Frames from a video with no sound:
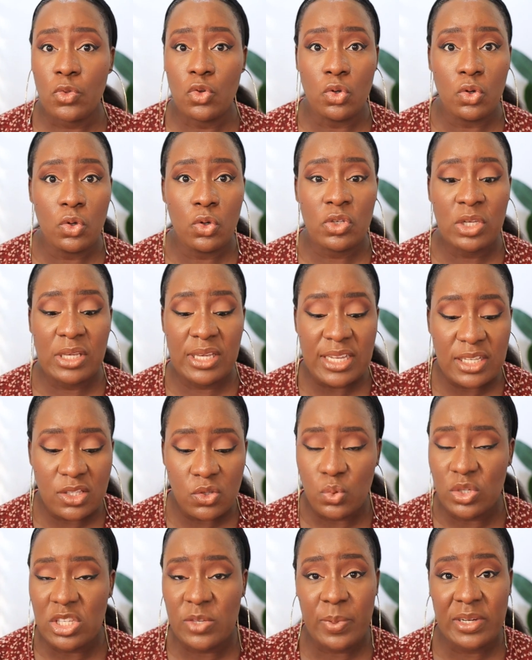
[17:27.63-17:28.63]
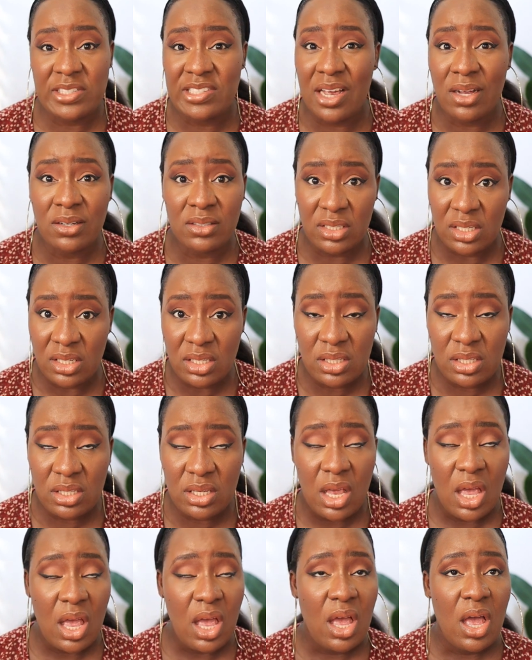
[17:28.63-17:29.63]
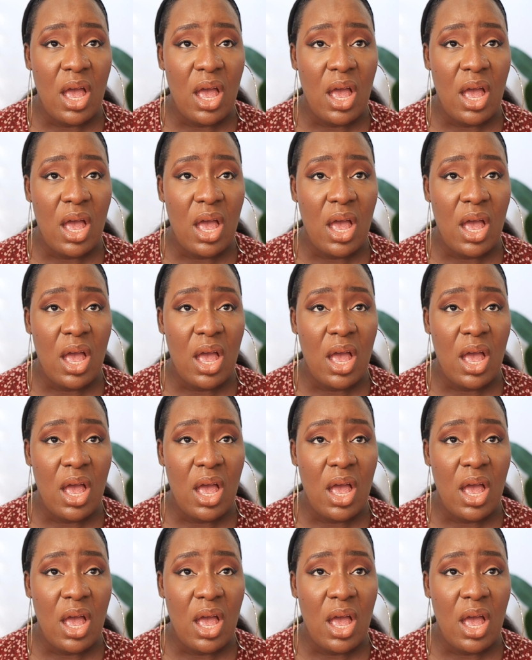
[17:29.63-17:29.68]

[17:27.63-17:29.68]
you know, kids with special needs.